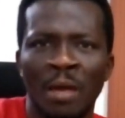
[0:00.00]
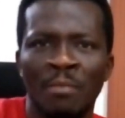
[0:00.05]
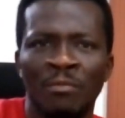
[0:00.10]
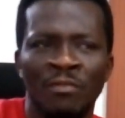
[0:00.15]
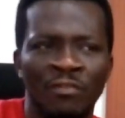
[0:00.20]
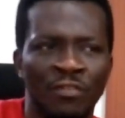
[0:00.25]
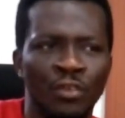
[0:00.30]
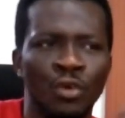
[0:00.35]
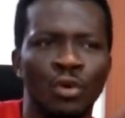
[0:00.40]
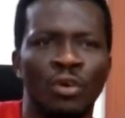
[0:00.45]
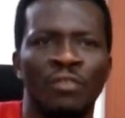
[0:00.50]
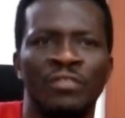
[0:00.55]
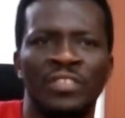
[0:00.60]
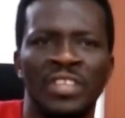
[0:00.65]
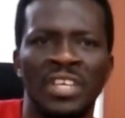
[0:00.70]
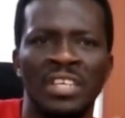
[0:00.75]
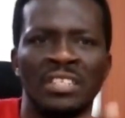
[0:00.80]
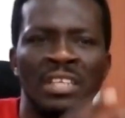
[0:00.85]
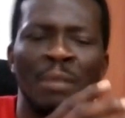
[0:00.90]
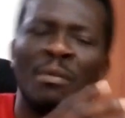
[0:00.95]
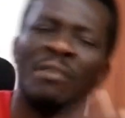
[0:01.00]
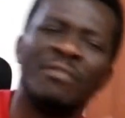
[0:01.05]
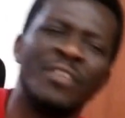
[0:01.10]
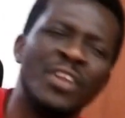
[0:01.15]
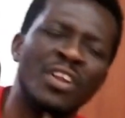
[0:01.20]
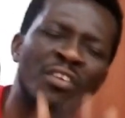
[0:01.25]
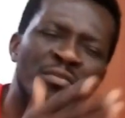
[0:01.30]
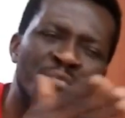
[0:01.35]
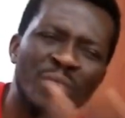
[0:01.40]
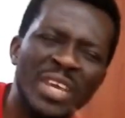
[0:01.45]
view of things, I'm
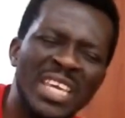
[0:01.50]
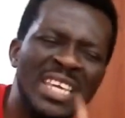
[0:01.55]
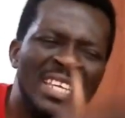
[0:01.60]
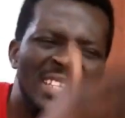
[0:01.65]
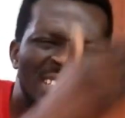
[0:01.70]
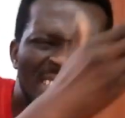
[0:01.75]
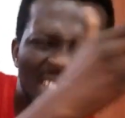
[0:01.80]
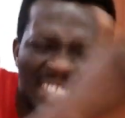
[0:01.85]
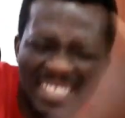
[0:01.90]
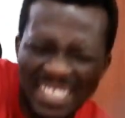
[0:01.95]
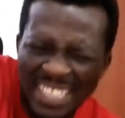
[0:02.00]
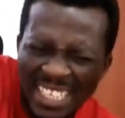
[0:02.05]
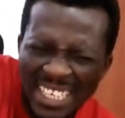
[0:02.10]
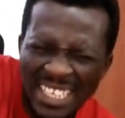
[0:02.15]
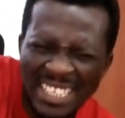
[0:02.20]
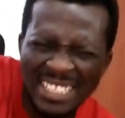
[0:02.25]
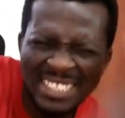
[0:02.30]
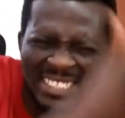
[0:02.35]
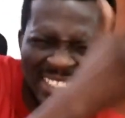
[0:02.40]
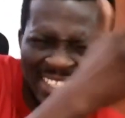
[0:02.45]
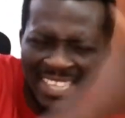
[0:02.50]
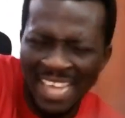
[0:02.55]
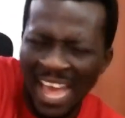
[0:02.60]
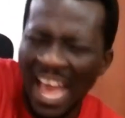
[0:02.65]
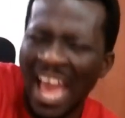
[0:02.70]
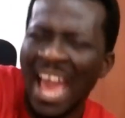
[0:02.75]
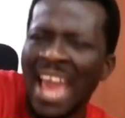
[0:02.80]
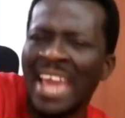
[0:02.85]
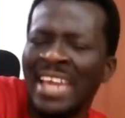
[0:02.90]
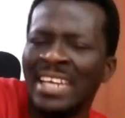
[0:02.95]
afraid of making these
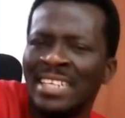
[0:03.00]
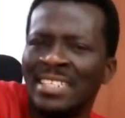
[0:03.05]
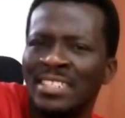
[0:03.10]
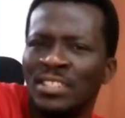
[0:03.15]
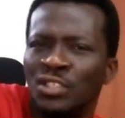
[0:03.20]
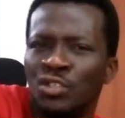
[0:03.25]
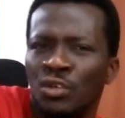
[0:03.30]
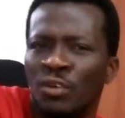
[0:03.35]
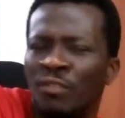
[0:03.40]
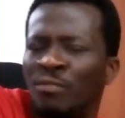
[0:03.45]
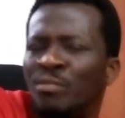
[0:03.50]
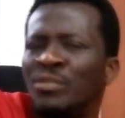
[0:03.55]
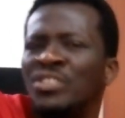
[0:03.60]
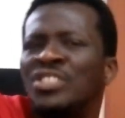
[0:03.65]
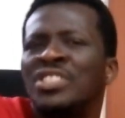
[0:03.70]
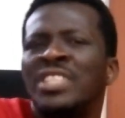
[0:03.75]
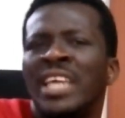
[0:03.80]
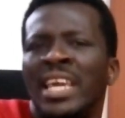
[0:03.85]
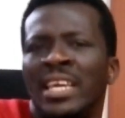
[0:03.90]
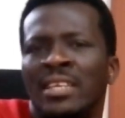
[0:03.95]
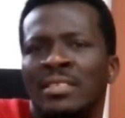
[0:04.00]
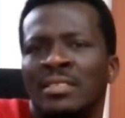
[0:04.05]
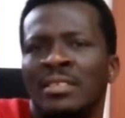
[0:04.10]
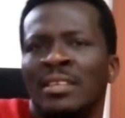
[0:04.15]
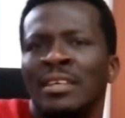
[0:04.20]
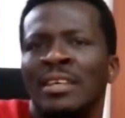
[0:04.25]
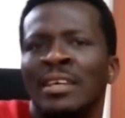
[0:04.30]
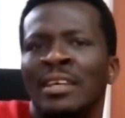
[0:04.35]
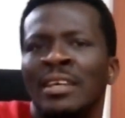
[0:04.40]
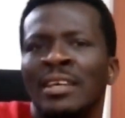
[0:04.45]
kinds of mistakes,
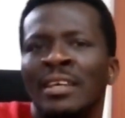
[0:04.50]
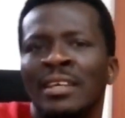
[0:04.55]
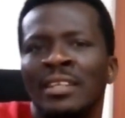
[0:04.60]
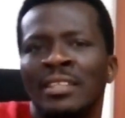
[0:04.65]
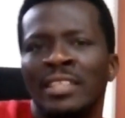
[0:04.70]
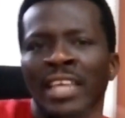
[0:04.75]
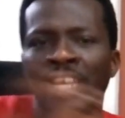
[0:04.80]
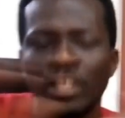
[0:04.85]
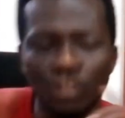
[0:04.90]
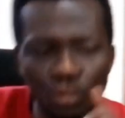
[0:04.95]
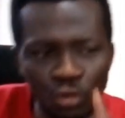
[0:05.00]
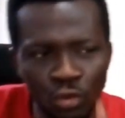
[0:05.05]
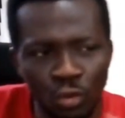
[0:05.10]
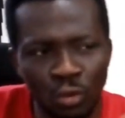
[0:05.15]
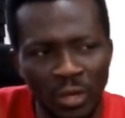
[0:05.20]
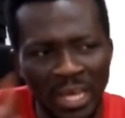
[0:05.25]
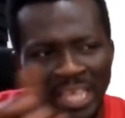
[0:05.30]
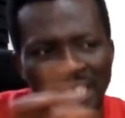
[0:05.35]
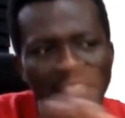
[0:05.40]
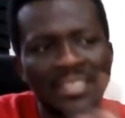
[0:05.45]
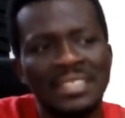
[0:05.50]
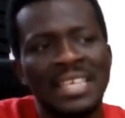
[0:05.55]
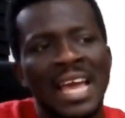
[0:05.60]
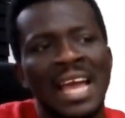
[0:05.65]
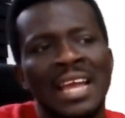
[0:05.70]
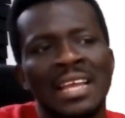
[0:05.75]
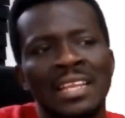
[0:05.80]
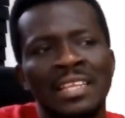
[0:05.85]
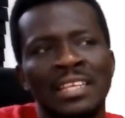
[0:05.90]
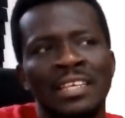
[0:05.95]
then you know
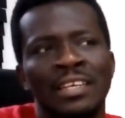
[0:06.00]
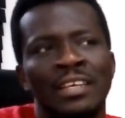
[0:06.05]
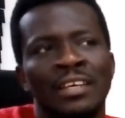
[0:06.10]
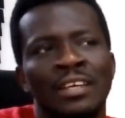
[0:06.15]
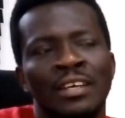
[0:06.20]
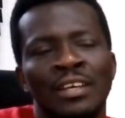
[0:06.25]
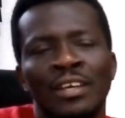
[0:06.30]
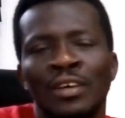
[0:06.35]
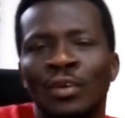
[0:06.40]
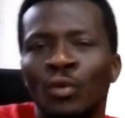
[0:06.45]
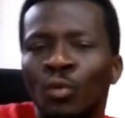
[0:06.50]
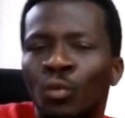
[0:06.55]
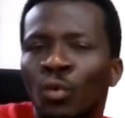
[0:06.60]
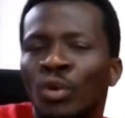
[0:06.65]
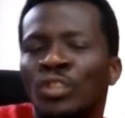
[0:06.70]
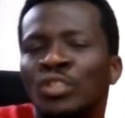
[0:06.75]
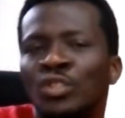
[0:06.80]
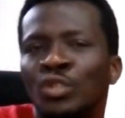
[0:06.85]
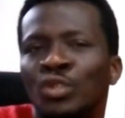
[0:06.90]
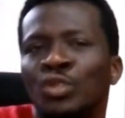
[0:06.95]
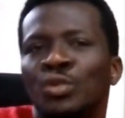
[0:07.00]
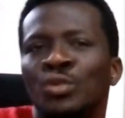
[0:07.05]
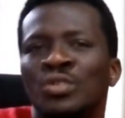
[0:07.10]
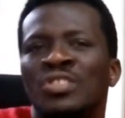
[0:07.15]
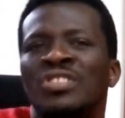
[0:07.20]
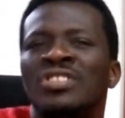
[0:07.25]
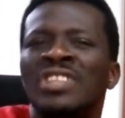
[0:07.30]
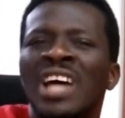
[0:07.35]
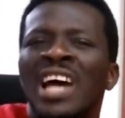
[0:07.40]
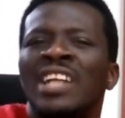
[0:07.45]
exactly what you should
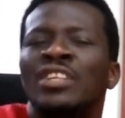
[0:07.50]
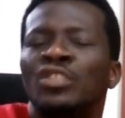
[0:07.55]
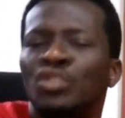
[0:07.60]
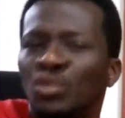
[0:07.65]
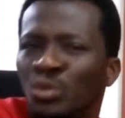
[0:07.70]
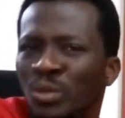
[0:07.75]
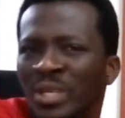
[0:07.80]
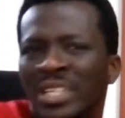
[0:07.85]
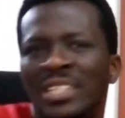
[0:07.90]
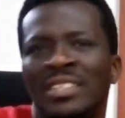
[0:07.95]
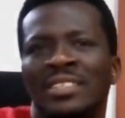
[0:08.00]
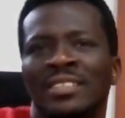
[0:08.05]
start doing.